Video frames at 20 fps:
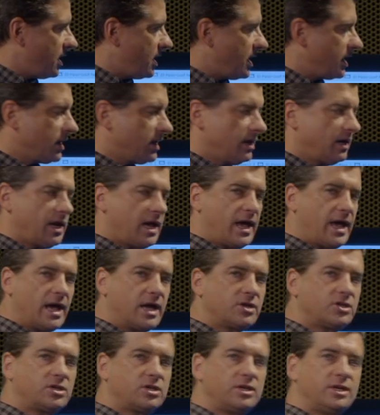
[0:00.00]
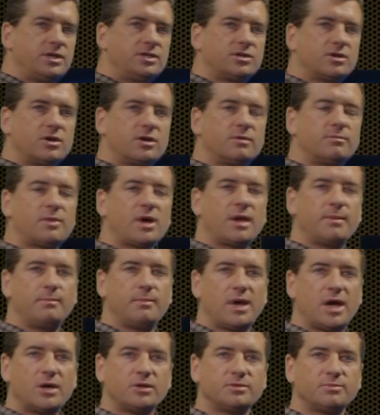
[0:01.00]
I can actually turn my
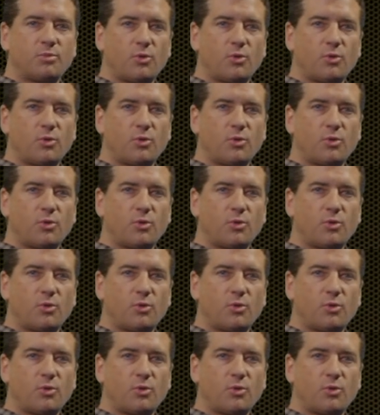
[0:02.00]
mouse